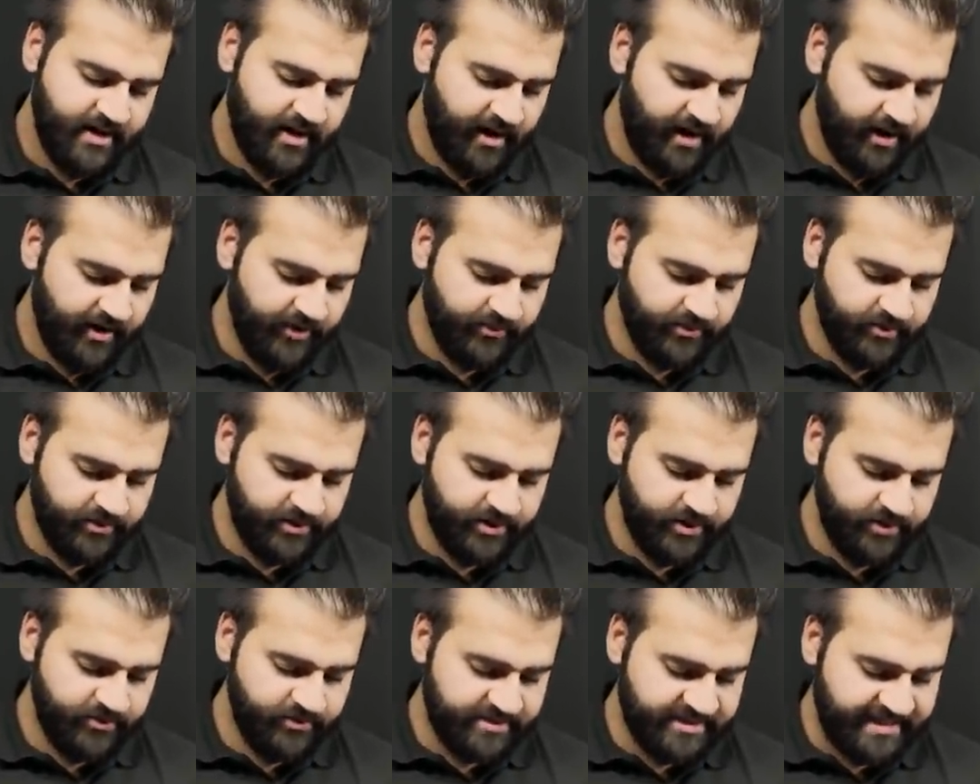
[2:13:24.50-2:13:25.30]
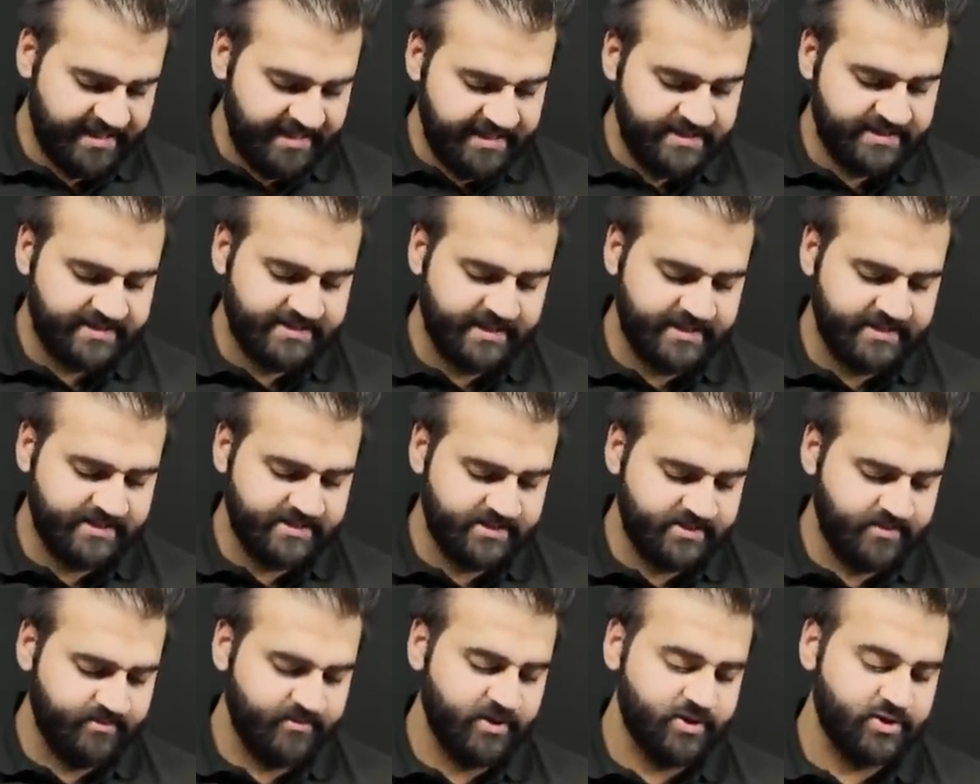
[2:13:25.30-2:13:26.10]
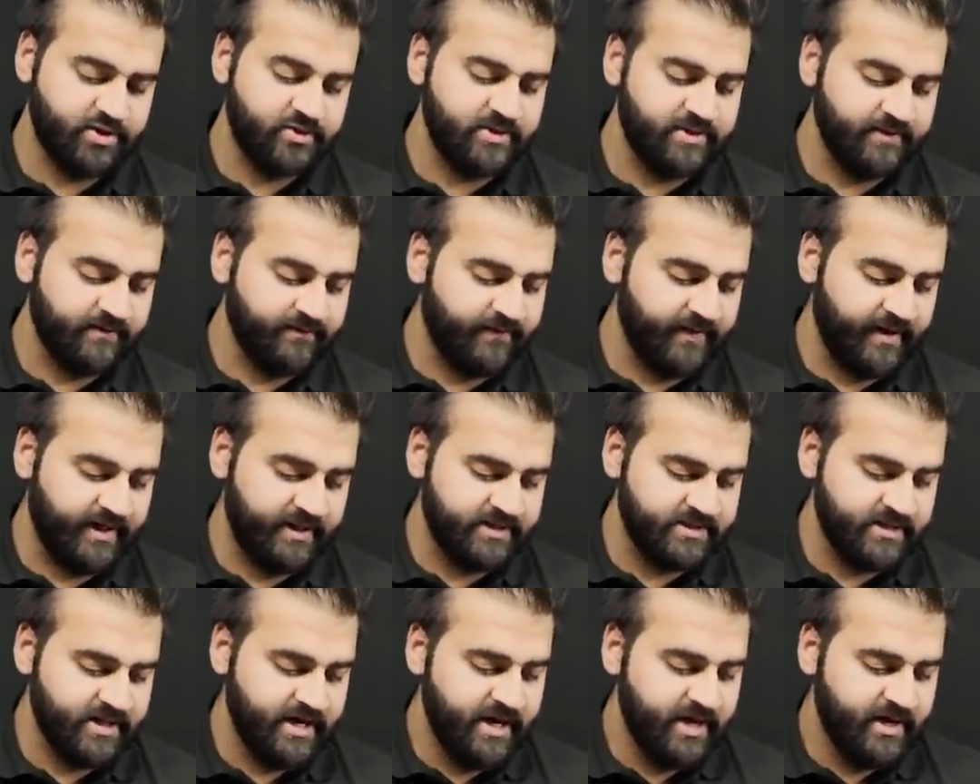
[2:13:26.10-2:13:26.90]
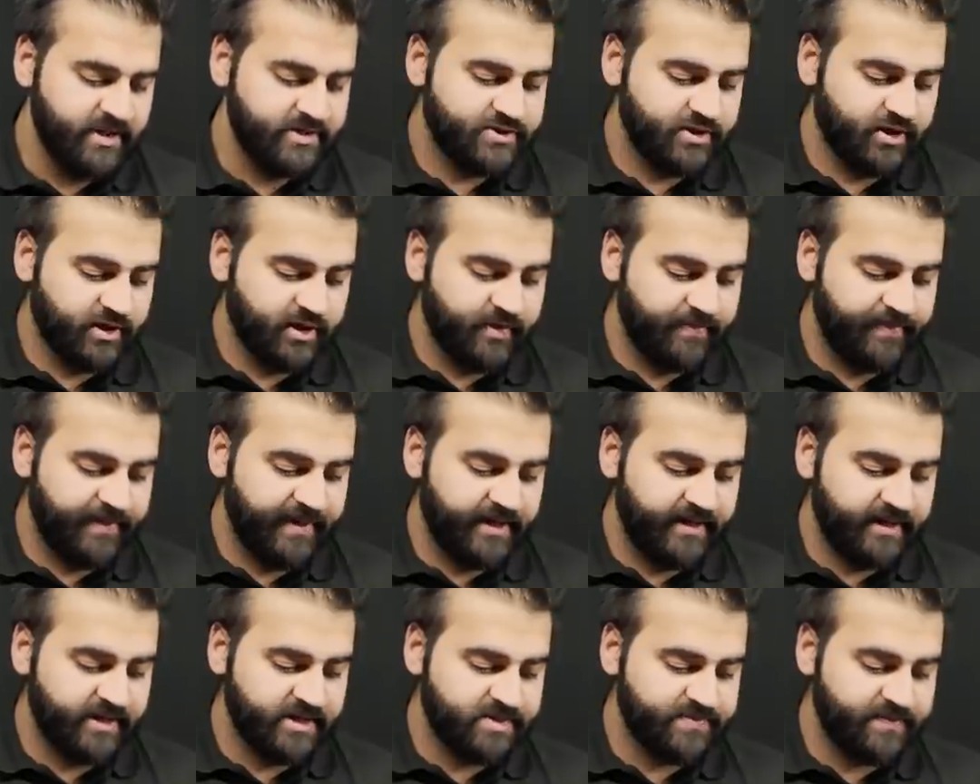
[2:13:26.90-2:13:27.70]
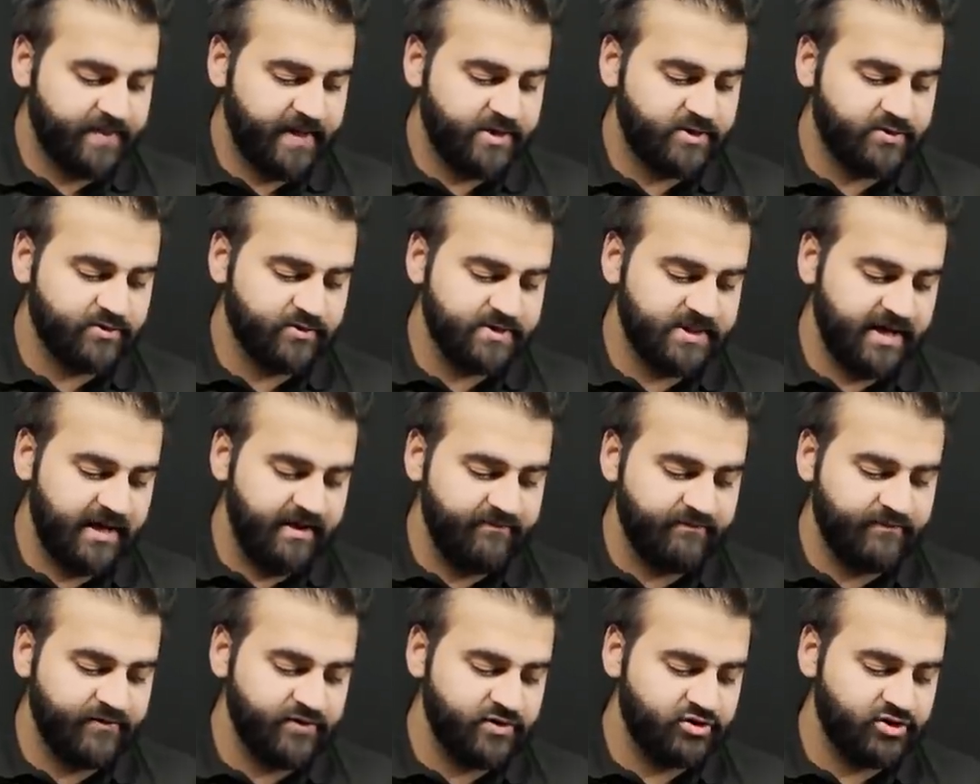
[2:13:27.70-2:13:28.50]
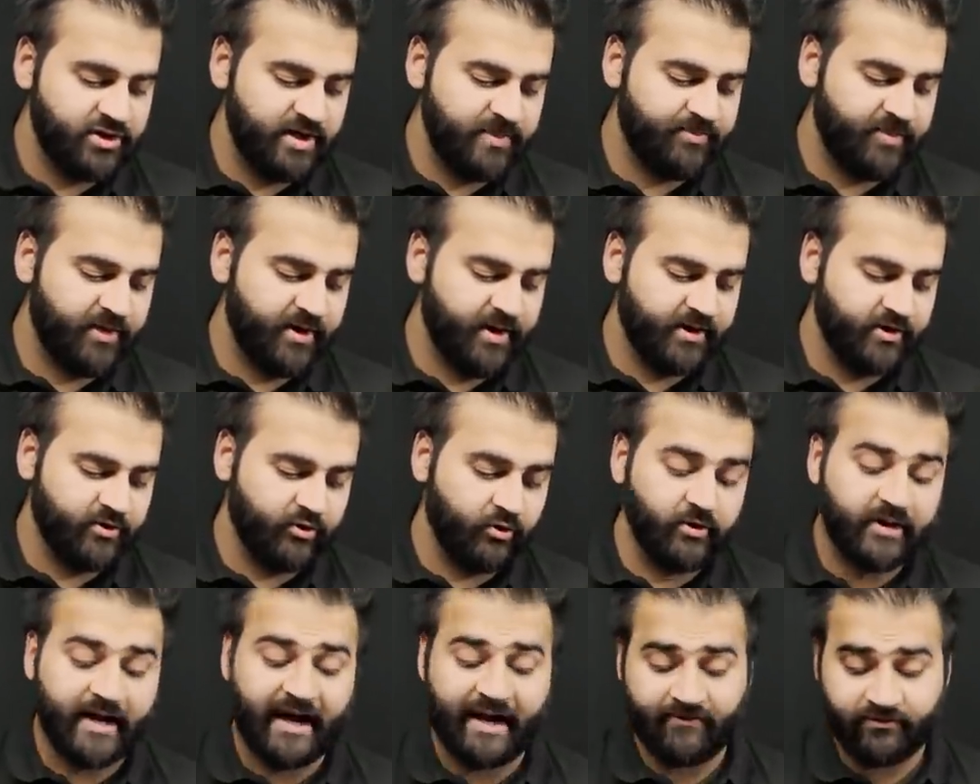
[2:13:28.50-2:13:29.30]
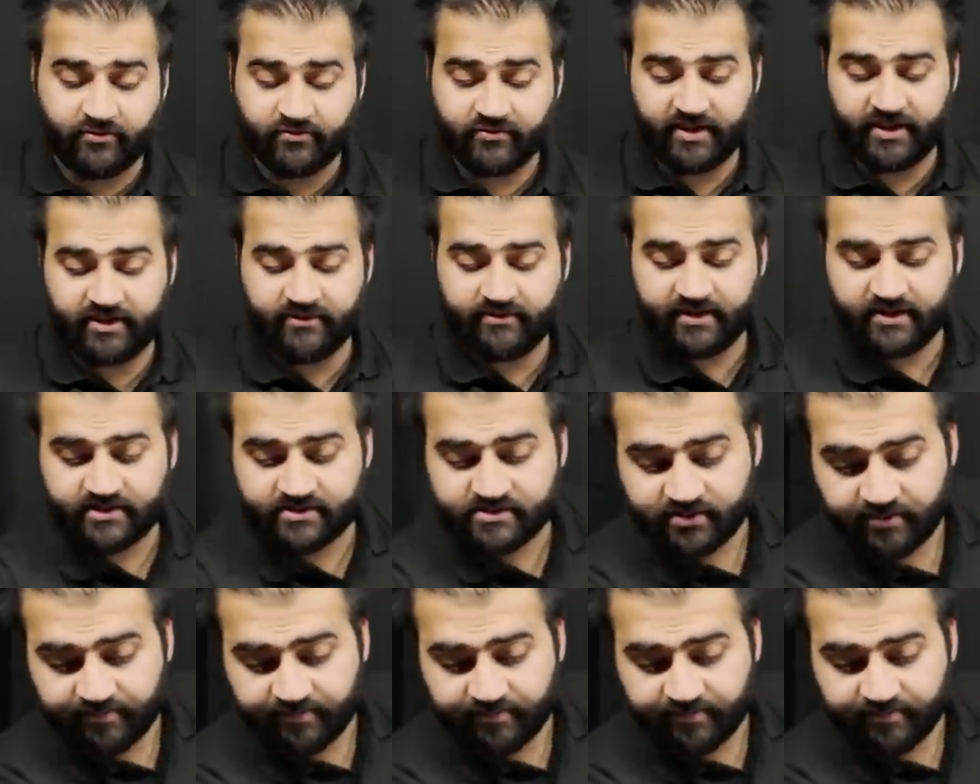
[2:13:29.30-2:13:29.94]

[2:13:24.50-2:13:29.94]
I will use Keen Senses in my shooting phase. So I can pick a Space Wolves infantry, biker, or cavalry unit.